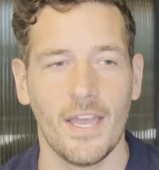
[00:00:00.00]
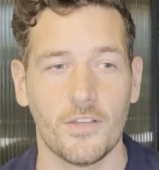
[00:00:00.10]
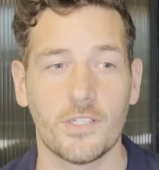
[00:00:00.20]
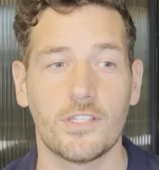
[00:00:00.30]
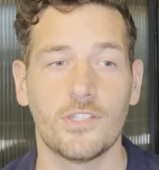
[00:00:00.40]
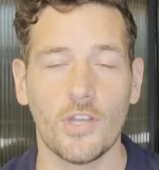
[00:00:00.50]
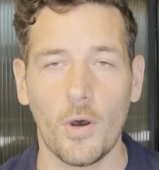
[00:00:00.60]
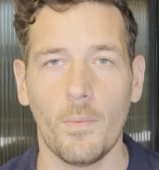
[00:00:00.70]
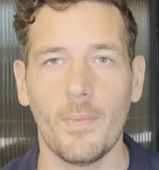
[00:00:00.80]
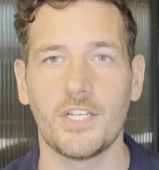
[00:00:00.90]
There's
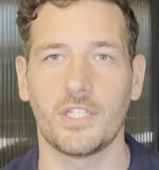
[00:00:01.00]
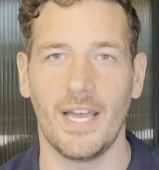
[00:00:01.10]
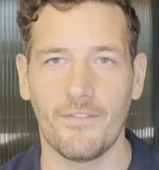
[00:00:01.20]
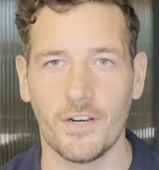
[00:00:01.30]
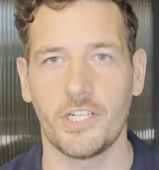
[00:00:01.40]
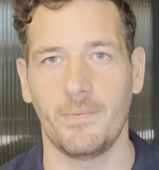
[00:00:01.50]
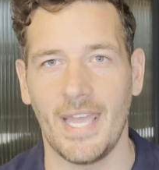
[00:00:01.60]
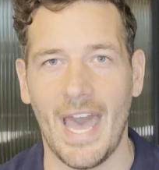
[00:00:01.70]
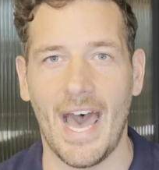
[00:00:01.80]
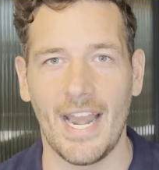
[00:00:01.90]
so much leverage to be
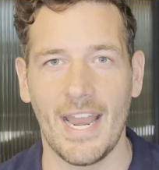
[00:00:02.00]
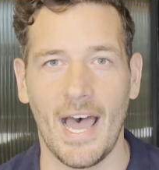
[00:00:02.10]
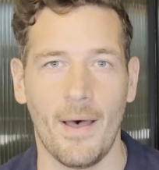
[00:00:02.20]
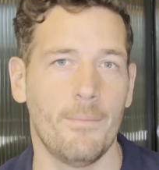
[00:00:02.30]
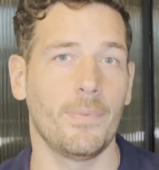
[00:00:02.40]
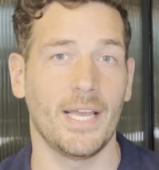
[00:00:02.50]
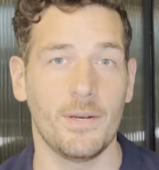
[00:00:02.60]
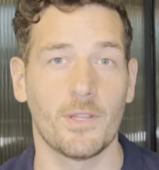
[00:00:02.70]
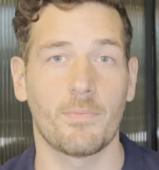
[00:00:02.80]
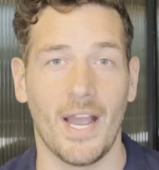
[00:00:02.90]
had playing
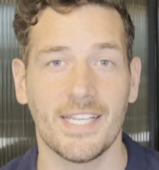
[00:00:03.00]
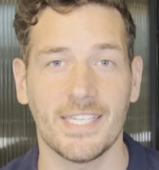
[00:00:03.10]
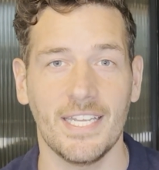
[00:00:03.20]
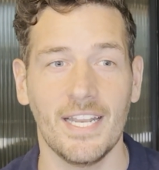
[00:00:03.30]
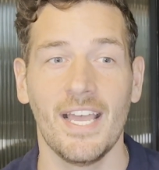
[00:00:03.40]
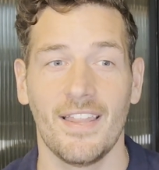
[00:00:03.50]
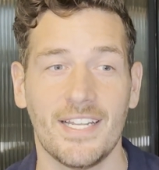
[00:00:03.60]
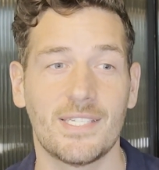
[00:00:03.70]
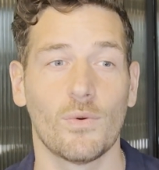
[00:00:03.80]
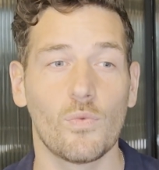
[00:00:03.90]
with pricing, but
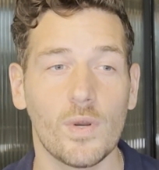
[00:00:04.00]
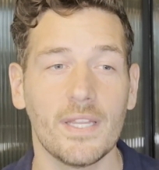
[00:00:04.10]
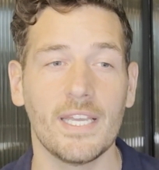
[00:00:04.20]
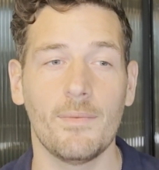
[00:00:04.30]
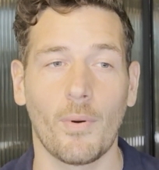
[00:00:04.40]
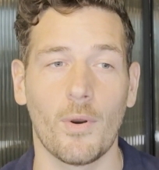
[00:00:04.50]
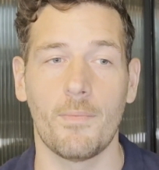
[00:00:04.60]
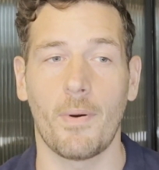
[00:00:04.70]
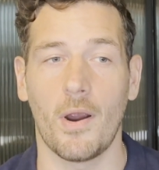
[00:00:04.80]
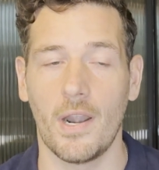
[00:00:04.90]
it's a really
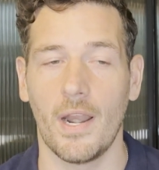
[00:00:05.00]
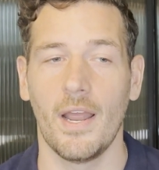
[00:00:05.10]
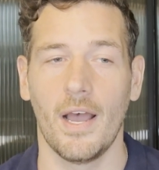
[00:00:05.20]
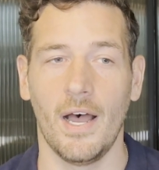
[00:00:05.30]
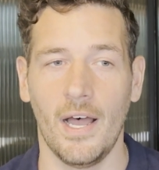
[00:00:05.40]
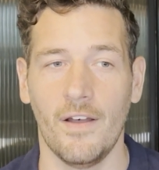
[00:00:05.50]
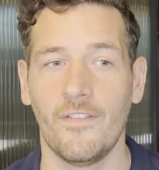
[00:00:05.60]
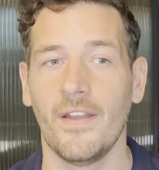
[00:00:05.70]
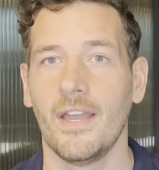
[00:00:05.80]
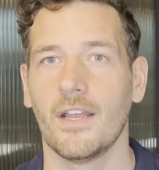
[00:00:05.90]
important part
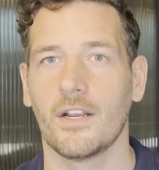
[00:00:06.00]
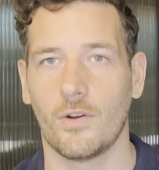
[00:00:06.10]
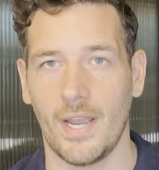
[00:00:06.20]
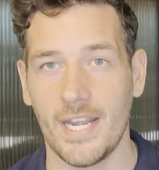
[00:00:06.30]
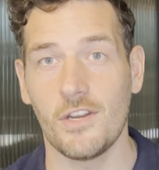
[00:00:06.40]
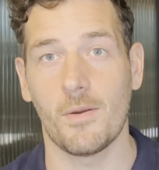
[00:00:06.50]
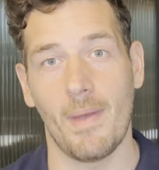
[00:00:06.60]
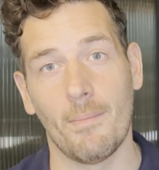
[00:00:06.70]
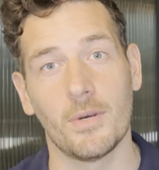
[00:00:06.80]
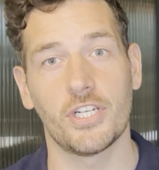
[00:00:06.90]
of creating your
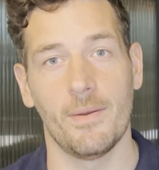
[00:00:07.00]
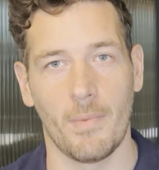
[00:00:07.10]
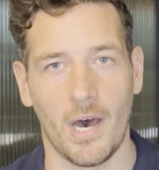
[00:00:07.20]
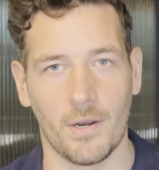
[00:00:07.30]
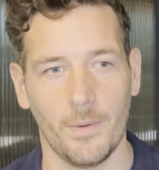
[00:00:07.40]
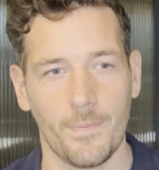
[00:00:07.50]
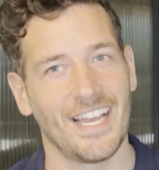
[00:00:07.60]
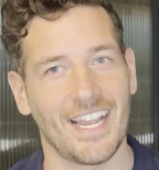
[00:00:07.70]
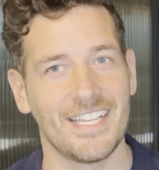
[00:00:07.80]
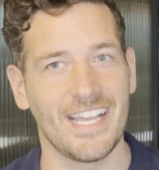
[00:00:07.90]
membership model.
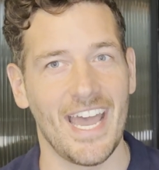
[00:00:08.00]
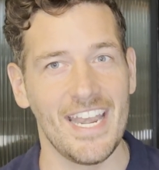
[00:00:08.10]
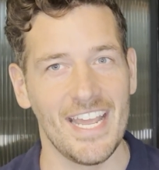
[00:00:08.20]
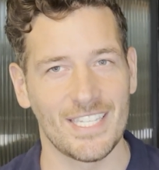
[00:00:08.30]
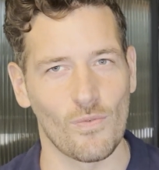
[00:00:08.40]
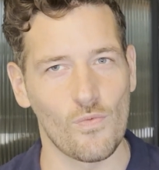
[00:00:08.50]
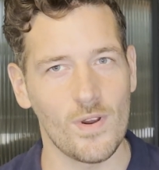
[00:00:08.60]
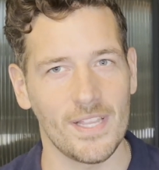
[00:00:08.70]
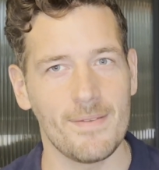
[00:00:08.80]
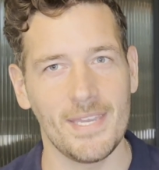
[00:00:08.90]
Like I said, it's a
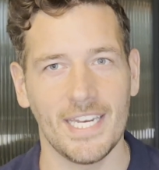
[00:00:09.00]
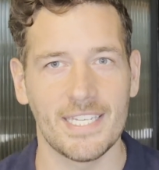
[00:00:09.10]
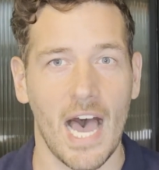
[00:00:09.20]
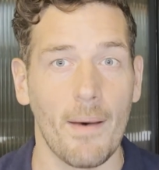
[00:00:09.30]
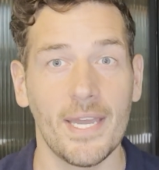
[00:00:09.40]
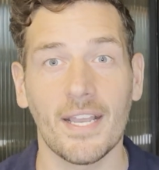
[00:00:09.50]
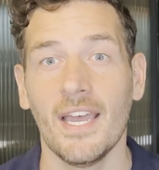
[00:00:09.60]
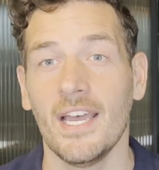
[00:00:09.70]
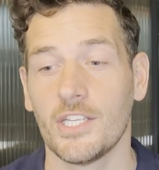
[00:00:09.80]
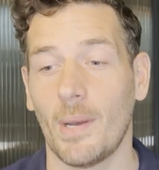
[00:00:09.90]
really meaty topic,
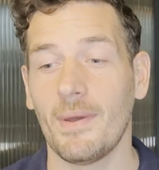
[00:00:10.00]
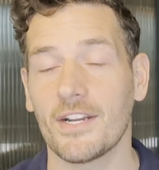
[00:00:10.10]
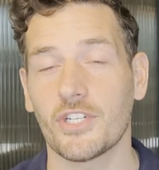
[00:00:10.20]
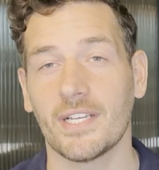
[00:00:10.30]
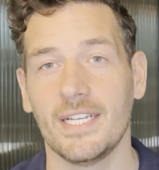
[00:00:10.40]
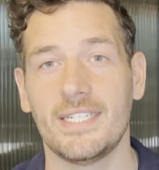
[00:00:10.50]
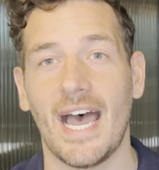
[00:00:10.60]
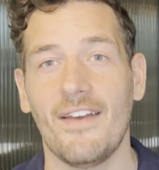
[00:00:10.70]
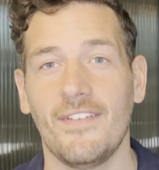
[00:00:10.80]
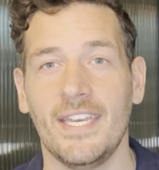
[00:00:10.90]
so I'm actually going to
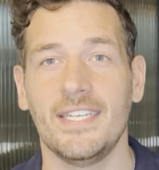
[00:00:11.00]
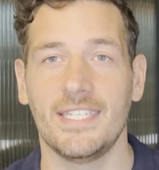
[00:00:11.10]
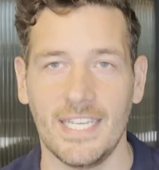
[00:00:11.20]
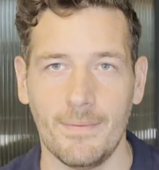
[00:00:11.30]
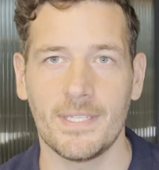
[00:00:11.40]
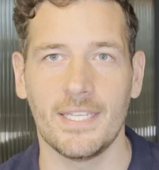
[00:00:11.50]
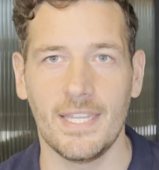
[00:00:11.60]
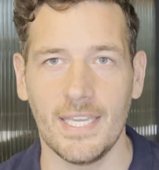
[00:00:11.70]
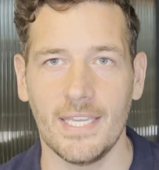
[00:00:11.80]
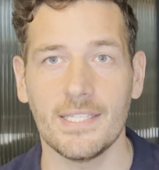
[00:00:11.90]
dive in deep to
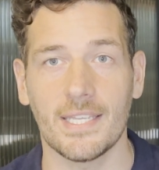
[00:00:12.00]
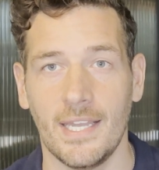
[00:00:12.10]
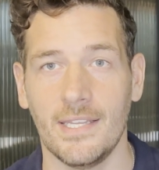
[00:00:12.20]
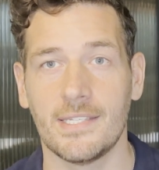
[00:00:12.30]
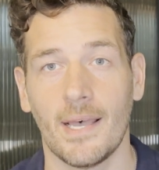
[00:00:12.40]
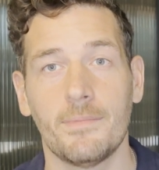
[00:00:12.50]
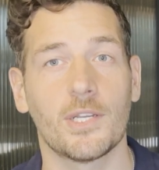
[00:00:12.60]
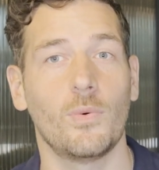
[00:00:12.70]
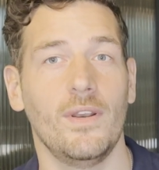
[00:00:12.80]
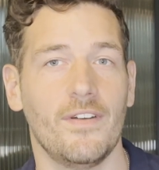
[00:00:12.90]
these in
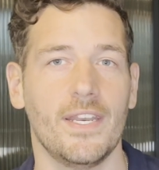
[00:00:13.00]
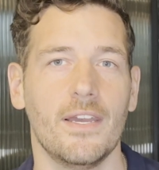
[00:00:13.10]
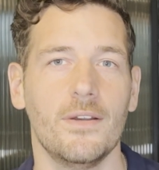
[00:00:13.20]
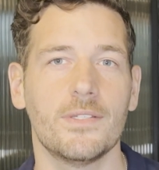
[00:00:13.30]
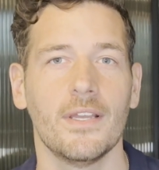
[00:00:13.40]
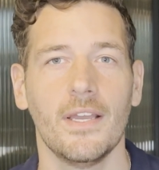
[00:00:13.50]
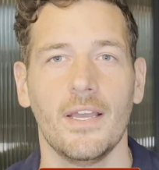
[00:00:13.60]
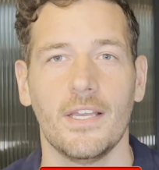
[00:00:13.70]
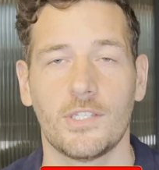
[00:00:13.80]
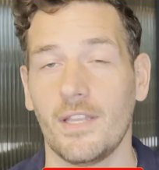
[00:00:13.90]
subsequent videos.
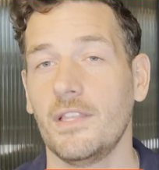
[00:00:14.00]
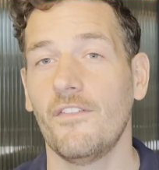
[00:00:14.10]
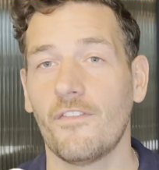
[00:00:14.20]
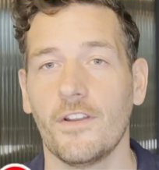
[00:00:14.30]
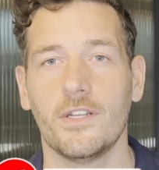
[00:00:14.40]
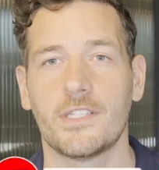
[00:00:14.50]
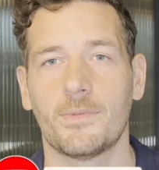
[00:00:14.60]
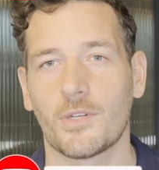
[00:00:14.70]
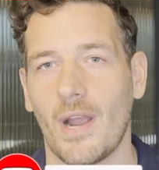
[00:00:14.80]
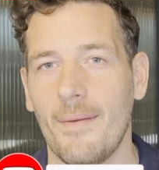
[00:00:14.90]
So I'd love for you to
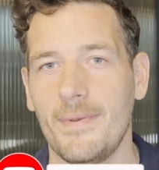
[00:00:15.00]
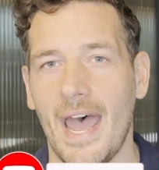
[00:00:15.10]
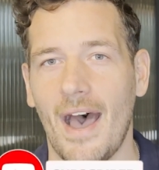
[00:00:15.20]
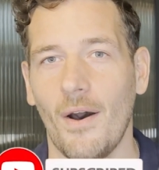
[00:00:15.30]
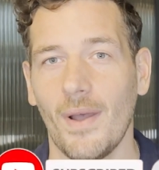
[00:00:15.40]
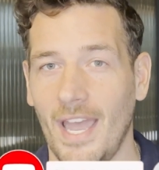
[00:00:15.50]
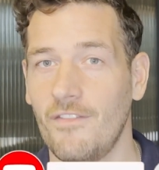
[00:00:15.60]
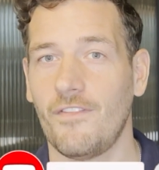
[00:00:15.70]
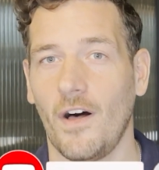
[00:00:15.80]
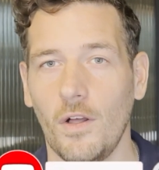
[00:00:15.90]
subscribe now and
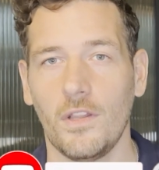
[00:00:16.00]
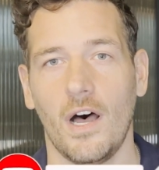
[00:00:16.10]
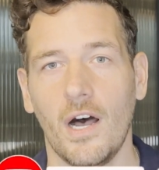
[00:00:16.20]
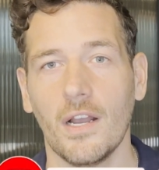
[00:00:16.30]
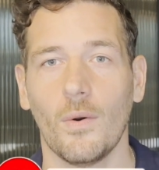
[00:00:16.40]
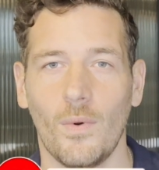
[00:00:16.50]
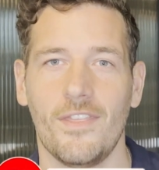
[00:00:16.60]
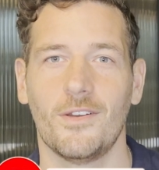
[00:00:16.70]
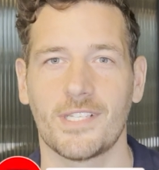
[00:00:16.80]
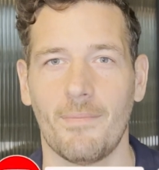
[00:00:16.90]
follow along when
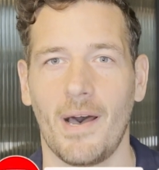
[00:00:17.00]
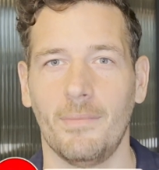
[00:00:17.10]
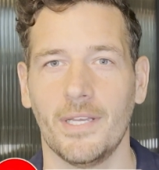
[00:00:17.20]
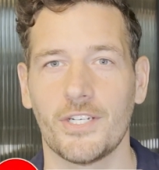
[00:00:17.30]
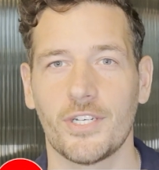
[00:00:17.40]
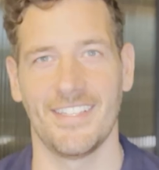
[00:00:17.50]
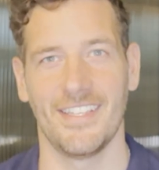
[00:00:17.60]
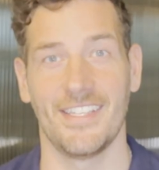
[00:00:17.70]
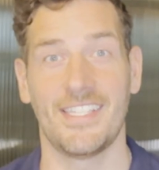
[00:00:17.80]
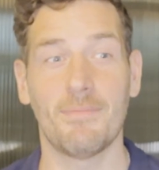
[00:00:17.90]
those get published.
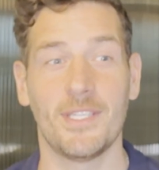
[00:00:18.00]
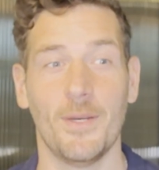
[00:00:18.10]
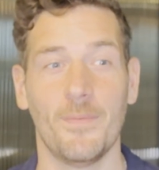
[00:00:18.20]
Step 2,